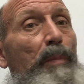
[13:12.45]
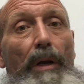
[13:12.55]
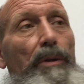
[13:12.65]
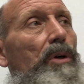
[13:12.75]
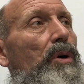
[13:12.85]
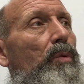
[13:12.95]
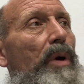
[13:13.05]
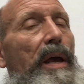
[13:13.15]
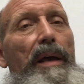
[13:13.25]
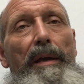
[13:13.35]
look
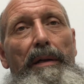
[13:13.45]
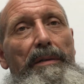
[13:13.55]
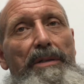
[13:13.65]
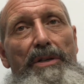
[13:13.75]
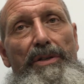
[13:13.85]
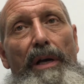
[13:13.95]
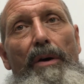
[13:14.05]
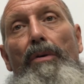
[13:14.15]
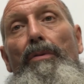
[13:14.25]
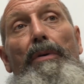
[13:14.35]
away, and just say,
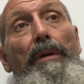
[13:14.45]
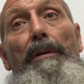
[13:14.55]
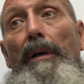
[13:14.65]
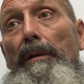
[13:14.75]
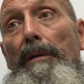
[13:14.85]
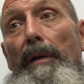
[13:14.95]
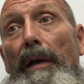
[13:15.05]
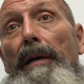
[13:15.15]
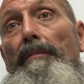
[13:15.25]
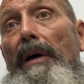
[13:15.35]
"Oh well,
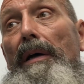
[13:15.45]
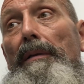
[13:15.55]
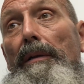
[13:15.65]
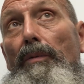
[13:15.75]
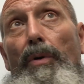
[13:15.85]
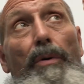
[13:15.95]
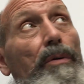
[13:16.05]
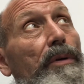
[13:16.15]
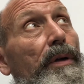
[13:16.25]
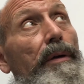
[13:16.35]
I got my little
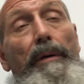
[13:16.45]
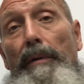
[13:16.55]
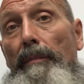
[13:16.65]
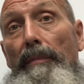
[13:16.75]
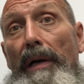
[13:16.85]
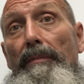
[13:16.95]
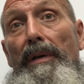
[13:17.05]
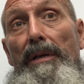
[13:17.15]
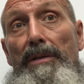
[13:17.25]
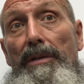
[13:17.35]
world here, and my
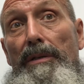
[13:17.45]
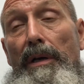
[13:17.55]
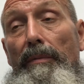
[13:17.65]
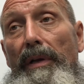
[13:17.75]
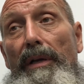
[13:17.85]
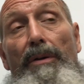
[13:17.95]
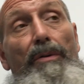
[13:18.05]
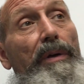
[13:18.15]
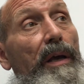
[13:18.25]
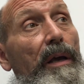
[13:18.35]
money's coming in
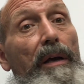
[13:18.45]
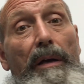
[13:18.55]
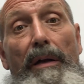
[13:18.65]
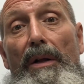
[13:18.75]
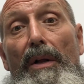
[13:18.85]
okay.